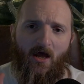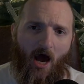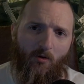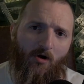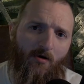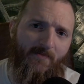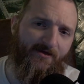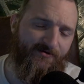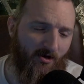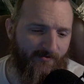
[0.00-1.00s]
I will
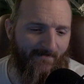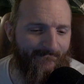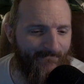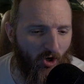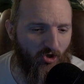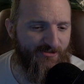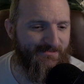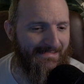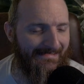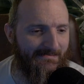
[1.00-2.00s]
admit though, the first
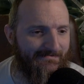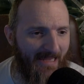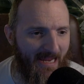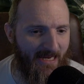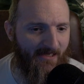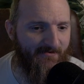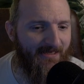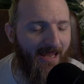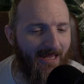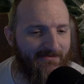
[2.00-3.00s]
day
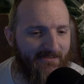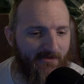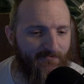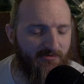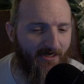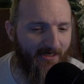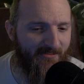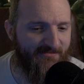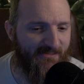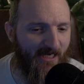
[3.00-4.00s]
that I did play
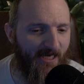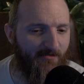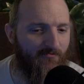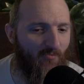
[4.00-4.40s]
this game